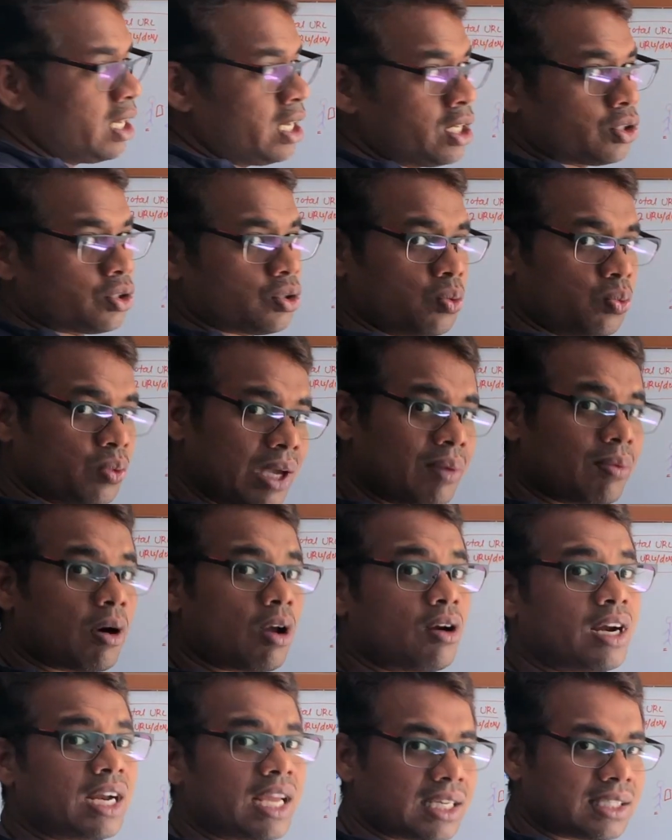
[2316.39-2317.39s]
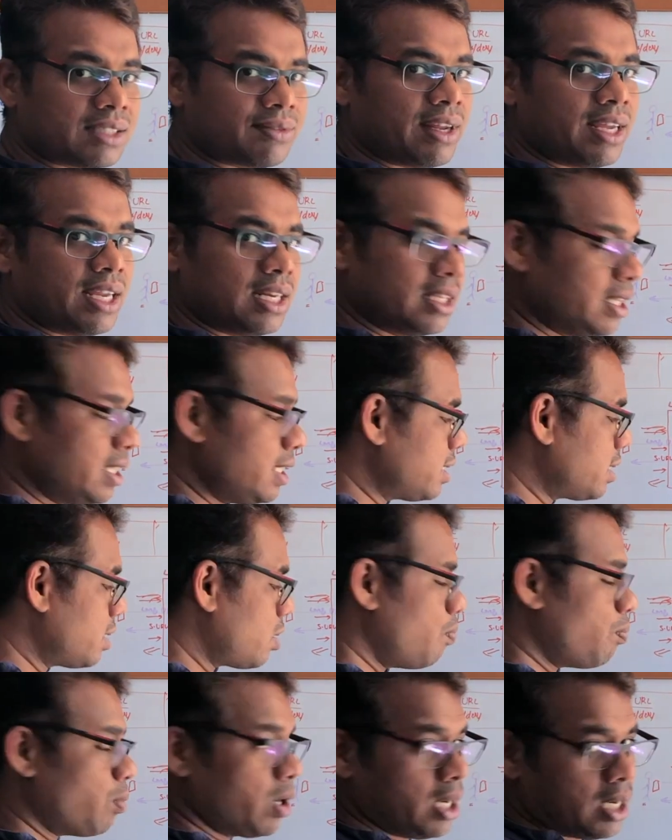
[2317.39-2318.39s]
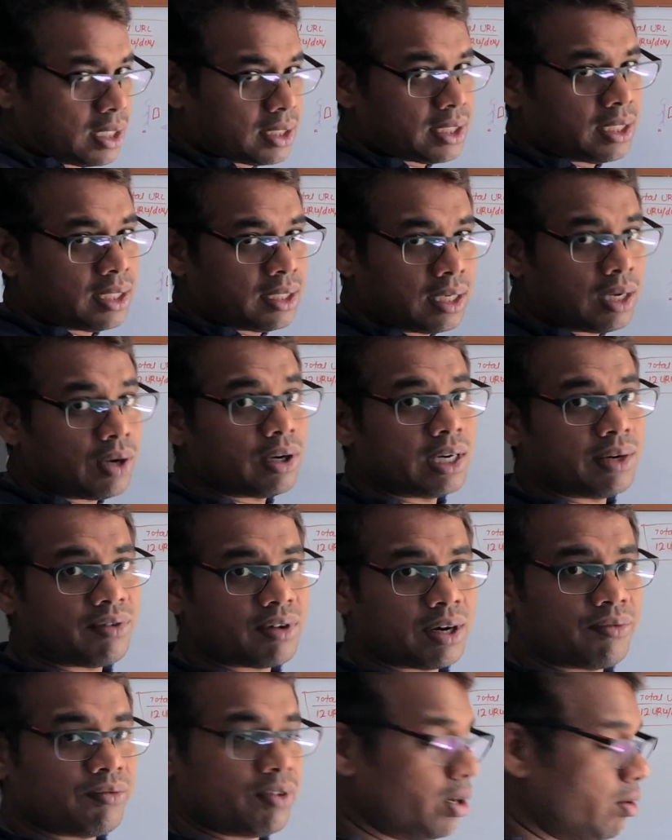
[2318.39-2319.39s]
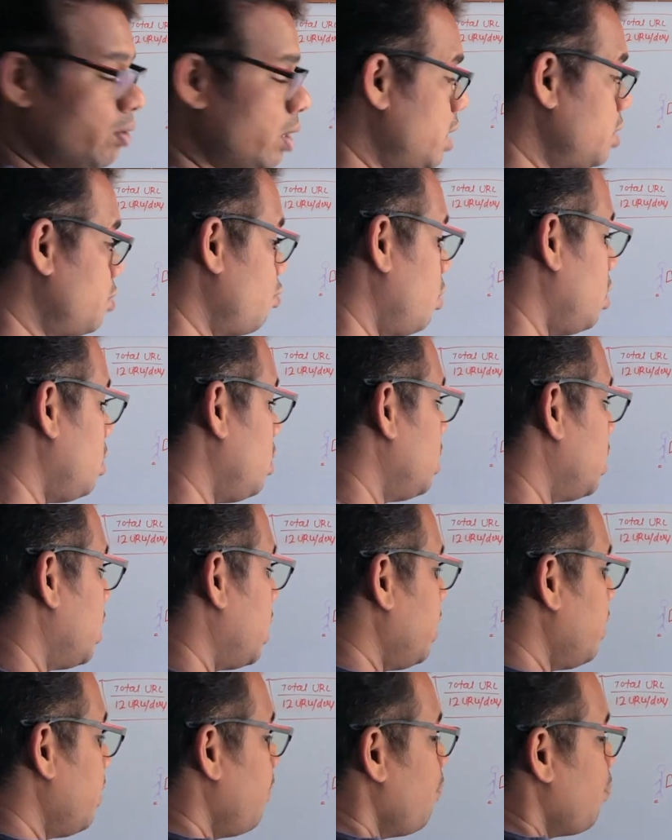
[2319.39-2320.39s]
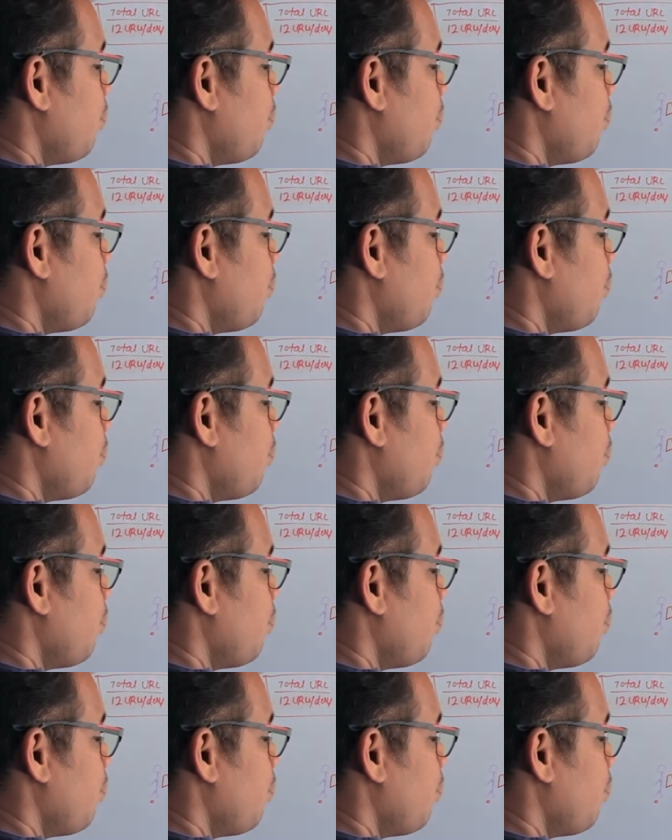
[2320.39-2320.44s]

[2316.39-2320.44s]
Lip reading: So we have already explained these components in our different bit as well, right?